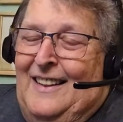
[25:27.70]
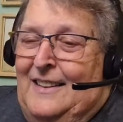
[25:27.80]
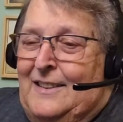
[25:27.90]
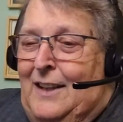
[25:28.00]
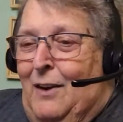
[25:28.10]

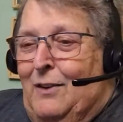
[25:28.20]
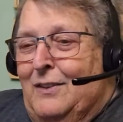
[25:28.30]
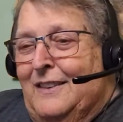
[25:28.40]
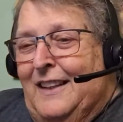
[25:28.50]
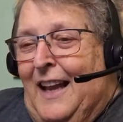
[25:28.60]
So,
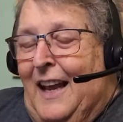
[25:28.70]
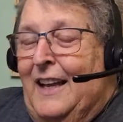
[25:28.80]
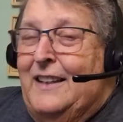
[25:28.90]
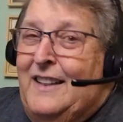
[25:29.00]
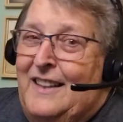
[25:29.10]
yeah,
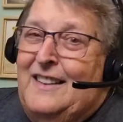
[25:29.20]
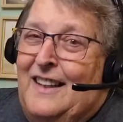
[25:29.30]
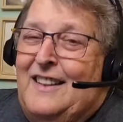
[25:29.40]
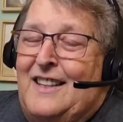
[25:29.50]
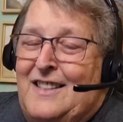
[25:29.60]

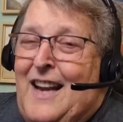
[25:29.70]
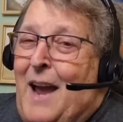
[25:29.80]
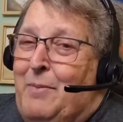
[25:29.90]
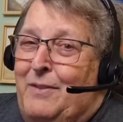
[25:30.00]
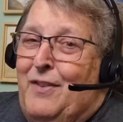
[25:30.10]
it doesn't
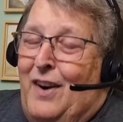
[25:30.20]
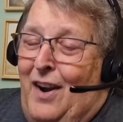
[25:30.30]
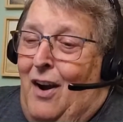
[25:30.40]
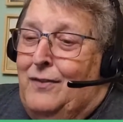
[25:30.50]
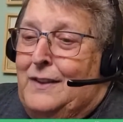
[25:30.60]
happen very
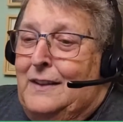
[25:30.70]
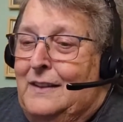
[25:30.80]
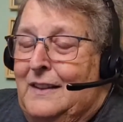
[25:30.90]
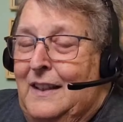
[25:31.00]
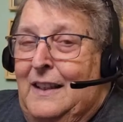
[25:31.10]
often.
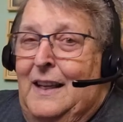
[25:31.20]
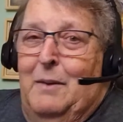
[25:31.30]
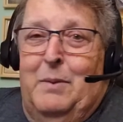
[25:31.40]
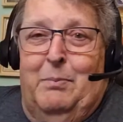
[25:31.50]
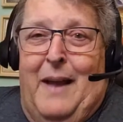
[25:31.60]

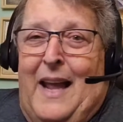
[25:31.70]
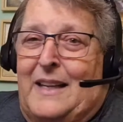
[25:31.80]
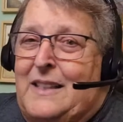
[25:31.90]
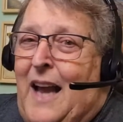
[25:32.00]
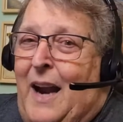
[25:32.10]
But man,
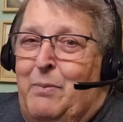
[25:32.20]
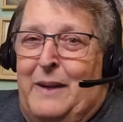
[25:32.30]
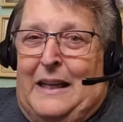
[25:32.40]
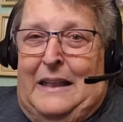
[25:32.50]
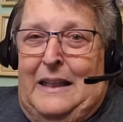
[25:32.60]
it's got to
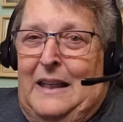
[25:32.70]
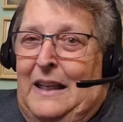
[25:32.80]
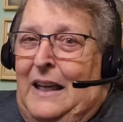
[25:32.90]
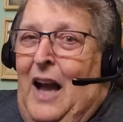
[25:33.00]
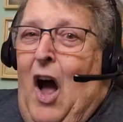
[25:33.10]
be
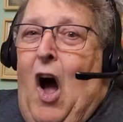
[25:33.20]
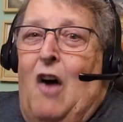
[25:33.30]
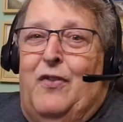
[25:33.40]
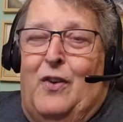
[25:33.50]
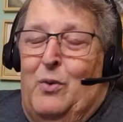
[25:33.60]

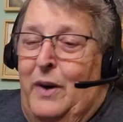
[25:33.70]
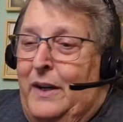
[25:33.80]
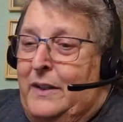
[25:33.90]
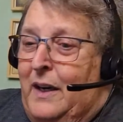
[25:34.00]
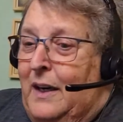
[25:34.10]
awful when
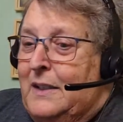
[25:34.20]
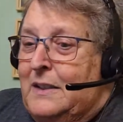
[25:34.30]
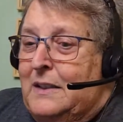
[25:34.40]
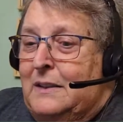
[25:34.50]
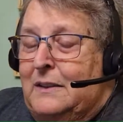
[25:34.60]
it
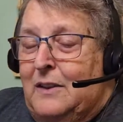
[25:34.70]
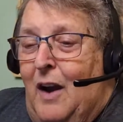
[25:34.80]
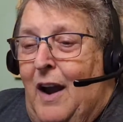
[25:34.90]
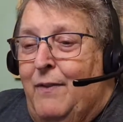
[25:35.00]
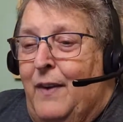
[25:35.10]
does. So
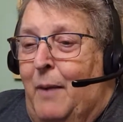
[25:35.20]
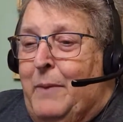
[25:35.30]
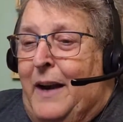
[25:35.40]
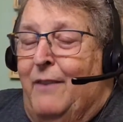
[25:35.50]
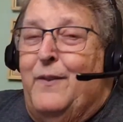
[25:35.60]
I
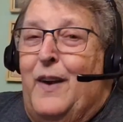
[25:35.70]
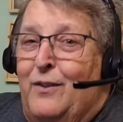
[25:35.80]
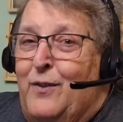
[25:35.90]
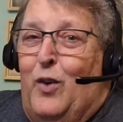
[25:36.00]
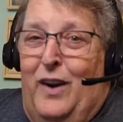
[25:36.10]
mean, I felt
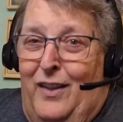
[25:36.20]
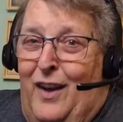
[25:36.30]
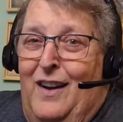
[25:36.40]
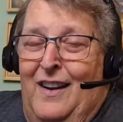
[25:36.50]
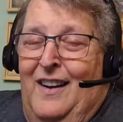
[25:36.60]
for you
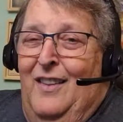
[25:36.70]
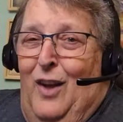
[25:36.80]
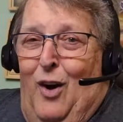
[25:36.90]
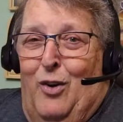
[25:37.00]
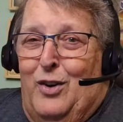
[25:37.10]
the
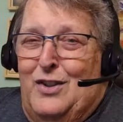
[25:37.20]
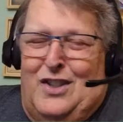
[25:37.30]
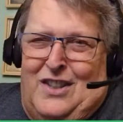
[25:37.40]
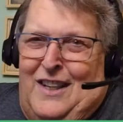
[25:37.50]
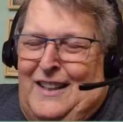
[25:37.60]
whole cruise
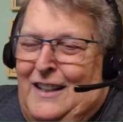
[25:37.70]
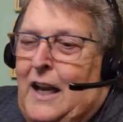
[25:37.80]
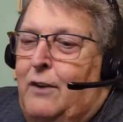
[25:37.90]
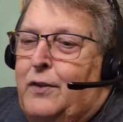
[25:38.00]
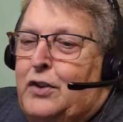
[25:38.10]
because I didn't
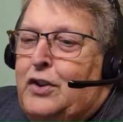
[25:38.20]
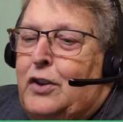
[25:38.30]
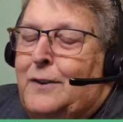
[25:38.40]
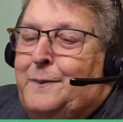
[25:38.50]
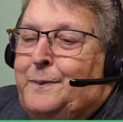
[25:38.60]
know for sure.